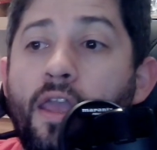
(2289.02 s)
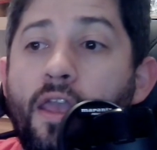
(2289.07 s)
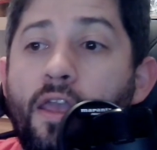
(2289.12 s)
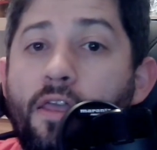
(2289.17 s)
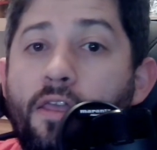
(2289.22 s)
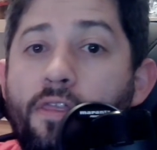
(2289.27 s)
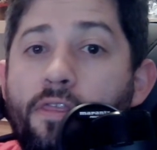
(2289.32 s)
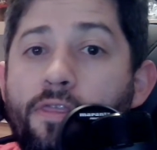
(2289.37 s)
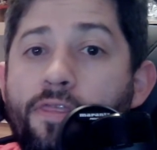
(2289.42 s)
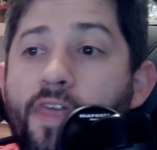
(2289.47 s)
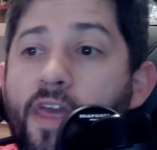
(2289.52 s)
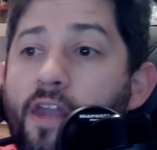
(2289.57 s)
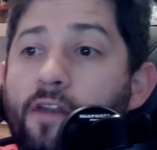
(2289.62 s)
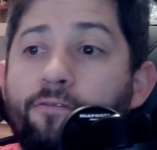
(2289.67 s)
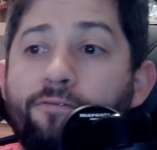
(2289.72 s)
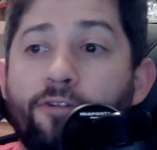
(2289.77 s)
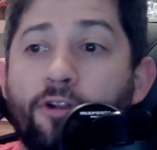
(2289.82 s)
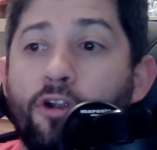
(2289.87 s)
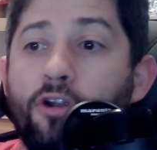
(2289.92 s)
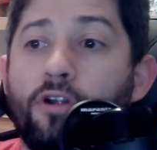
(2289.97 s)
than
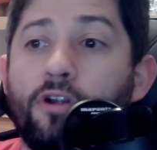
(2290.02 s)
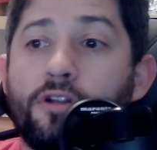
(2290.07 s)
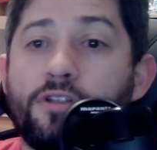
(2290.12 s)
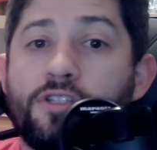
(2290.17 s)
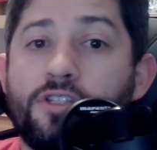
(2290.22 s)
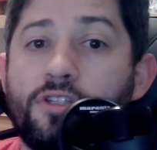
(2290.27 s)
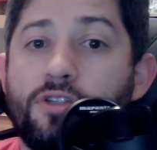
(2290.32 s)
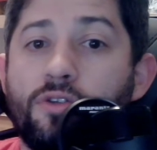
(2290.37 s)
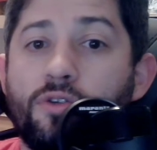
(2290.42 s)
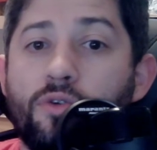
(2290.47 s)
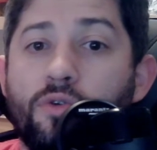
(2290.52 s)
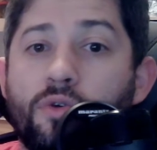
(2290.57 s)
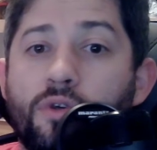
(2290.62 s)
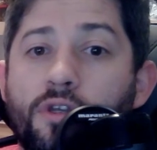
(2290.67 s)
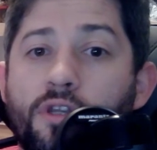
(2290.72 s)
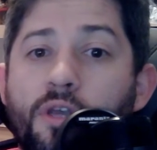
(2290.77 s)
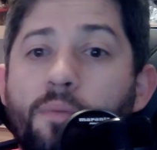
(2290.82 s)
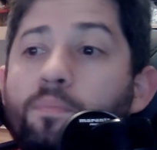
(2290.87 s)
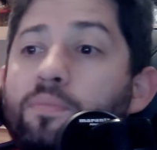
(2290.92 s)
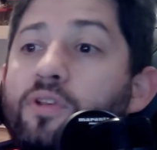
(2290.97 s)
for her to
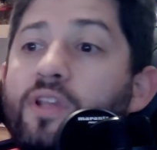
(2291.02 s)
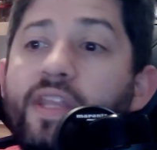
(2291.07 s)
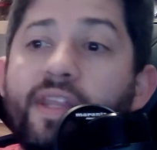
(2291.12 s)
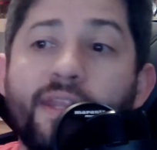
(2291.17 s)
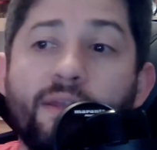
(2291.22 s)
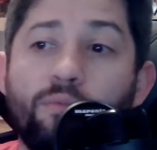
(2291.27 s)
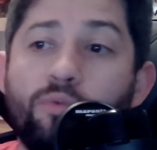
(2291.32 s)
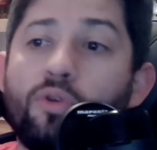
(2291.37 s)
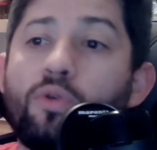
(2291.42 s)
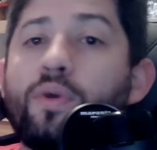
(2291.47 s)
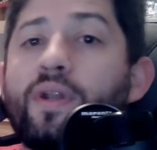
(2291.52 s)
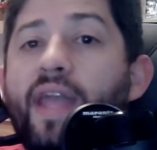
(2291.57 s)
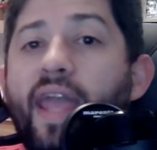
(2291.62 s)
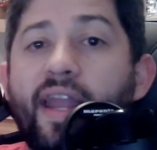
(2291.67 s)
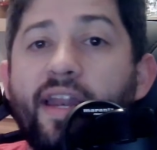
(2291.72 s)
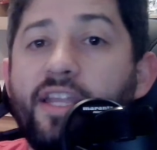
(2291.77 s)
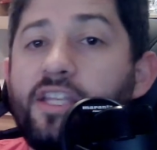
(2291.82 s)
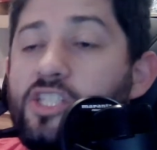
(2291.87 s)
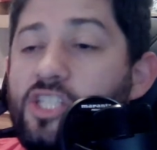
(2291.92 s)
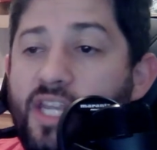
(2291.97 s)
completely ruin
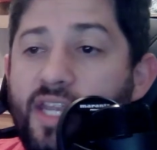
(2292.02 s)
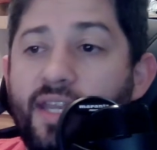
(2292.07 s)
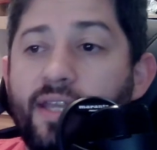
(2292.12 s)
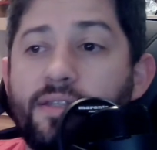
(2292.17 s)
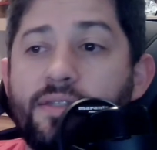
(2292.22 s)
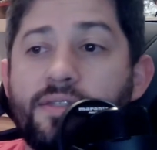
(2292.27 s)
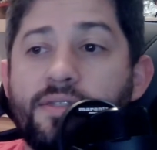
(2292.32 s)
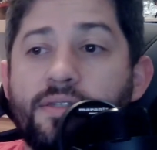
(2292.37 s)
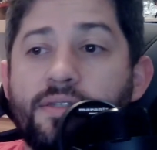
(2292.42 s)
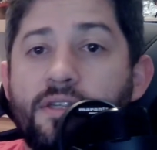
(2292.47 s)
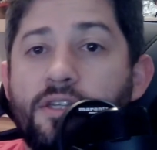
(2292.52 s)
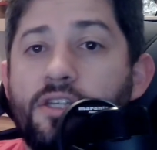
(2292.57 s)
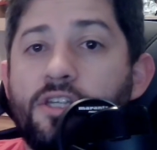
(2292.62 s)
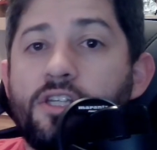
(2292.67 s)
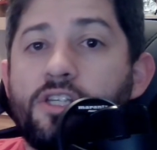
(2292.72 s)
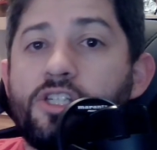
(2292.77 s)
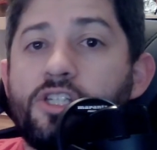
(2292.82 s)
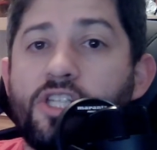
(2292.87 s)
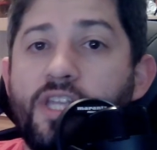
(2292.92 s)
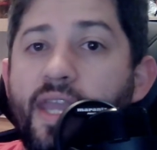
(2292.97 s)
any chance
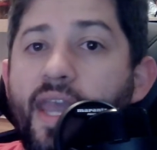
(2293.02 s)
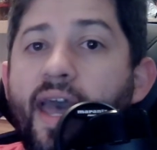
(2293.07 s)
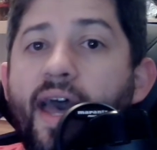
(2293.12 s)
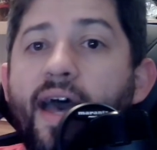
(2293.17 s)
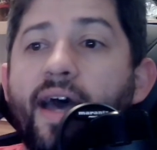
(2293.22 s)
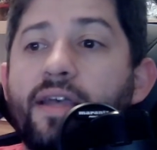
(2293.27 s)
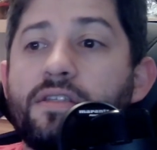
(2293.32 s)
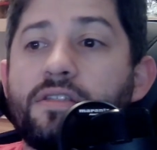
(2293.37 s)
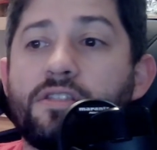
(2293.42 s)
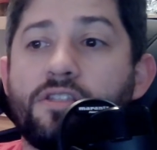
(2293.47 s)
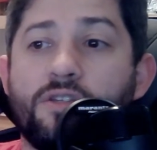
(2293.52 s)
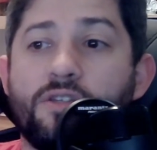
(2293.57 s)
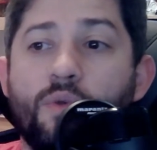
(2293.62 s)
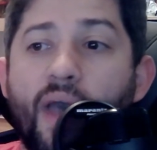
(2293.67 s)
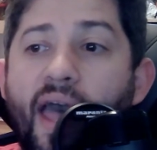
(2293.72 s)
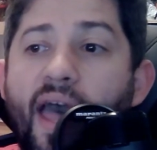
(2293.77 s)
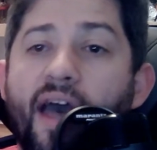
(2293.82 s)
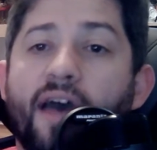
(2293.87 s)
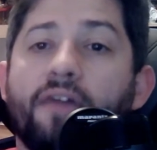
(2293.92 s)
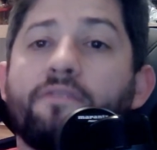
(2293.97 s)
she has to
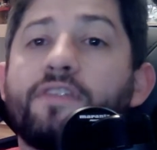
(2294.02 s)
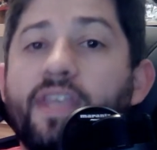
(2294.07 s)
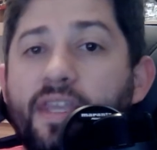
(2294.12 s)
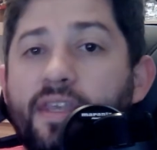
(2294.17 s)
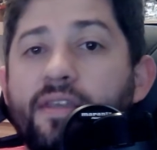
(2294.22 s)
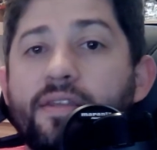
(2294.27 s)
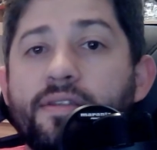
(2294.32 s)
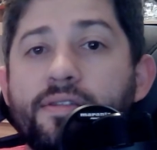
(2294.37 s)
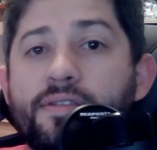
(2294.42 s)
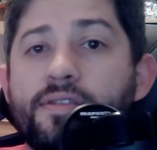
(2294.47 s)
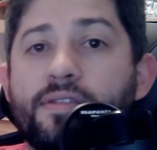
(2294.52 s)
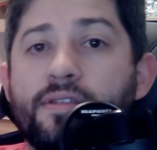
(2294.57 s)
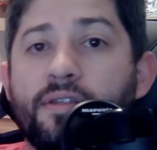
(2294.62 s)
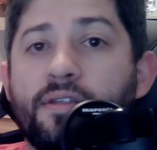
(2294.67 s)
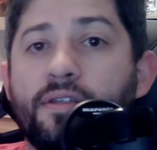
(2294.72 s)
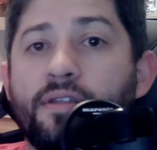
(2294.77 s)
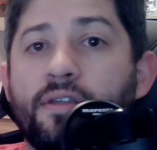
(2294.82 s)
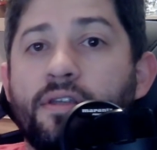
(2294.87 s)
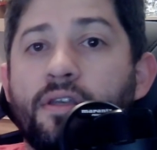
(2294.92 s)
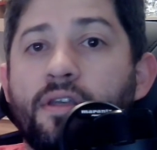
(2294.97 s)
have kids
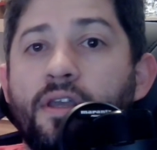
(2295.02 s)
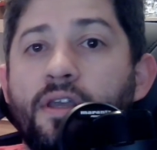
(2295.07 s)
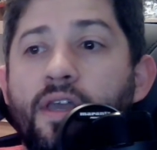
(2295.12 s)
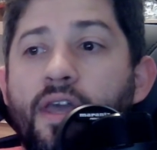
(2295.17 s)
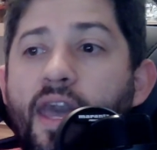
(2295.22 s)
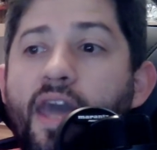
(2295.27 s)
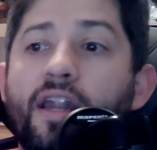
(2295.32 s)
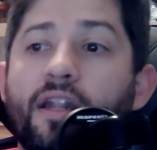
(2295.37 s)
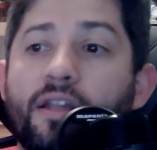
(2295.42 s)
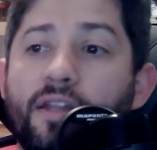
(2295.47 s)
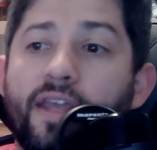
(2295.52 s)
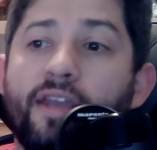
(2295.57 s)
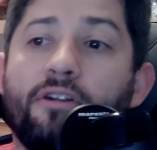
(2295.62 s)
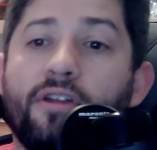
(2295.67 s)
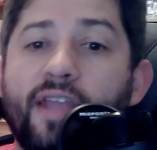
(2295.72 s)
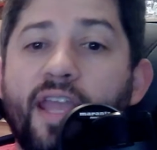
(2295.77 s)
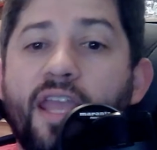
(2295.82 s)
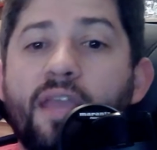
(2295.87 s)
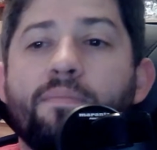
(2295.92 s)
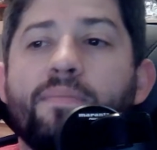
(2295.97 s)
at a later
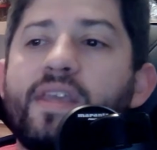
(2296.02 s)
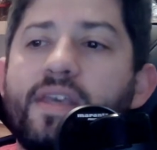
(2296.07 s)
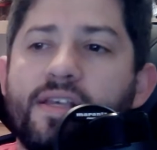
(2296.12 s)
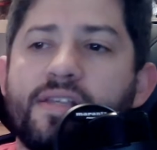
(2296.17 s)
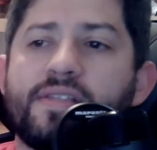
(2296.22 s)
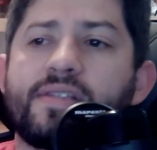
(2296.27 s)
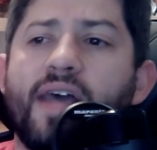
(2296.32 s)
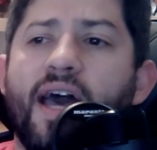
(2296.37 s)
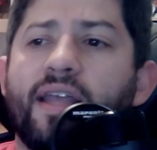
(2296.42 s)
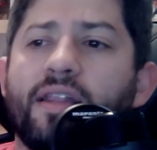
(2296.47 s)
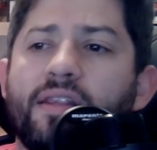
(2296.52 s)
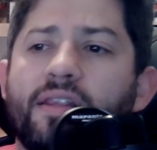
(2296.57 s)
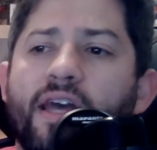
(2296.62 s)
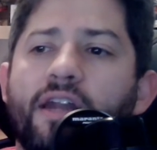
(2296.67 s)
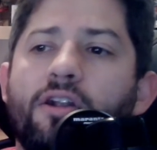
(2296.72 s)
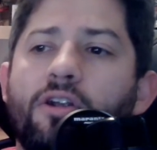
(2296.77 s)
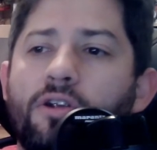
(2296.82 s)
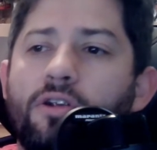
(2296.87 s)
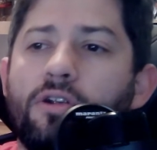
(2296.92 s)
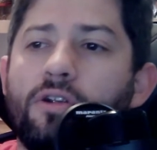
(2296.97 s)
date because I
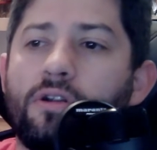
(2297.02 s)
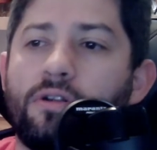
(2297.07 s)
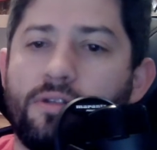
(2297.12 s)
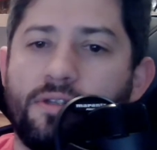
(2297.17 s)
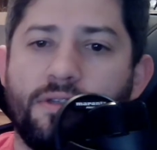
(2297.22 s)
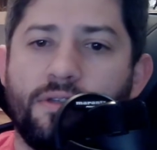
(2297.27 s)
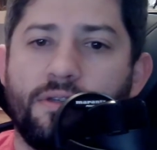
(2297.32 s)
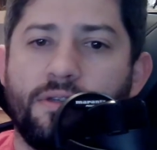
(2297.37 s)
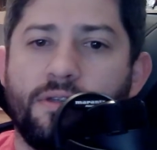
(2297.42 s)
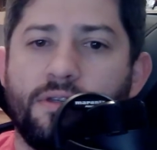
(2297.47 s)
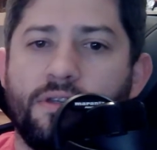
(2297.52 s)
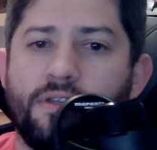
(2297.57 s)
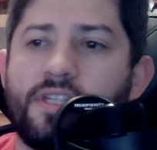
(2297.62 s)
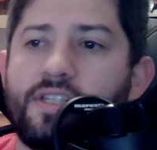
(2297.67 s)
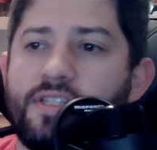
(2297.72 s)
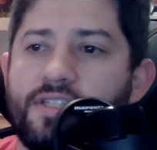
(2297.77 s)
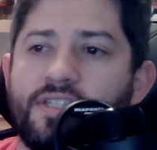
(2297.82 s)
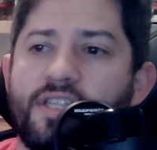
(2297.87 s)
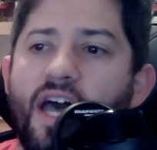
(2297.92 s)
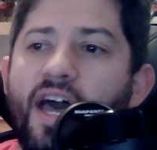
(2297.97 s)
let her
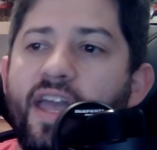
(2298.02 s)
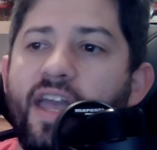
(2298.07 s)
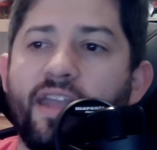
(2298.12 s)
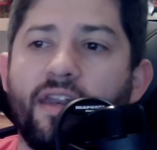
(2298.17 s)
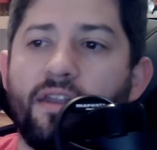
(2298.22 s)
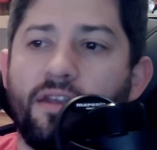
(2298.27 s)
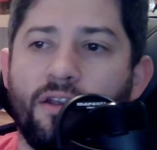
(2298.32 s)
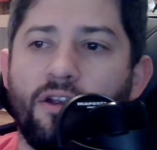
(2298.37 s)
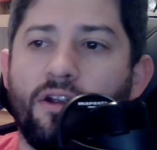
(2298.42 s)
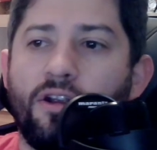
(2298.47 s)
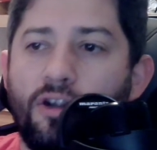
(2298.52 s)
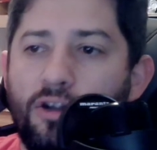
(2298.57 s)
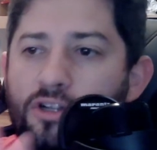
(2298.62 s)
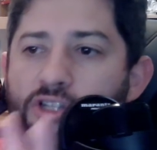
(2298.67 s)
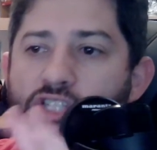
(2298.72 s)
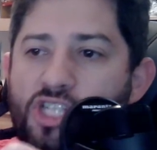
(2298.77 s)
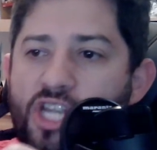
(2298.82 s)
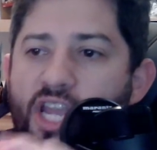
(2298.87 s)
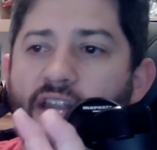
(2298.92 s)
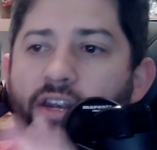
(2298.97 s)
decide her
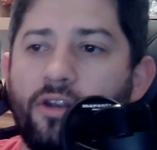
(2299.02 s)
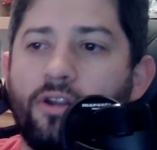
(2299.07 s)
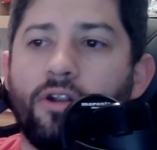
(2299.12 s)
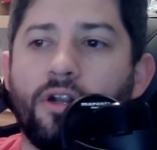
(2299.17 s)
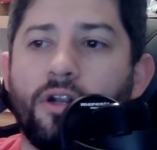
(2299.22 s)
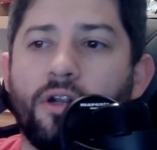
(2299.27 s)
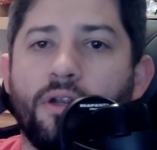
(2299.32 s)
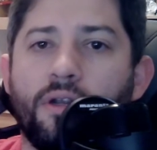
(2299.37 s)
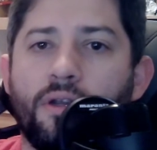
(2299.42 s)
gender